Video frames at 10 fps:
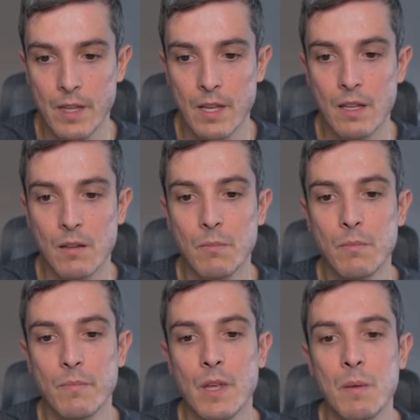
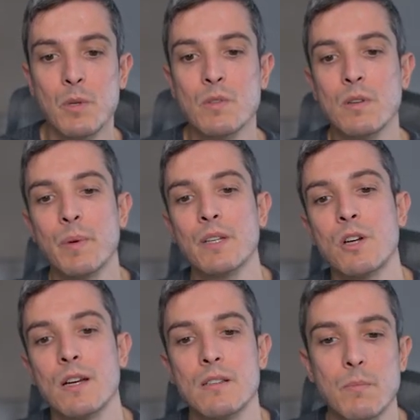Musicbed
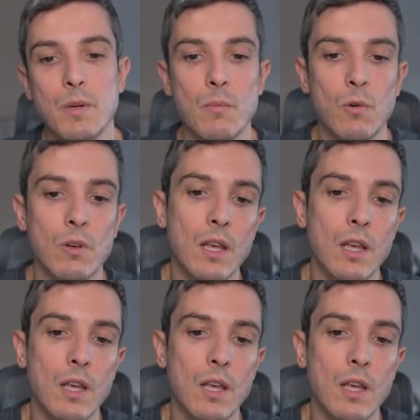tries to be more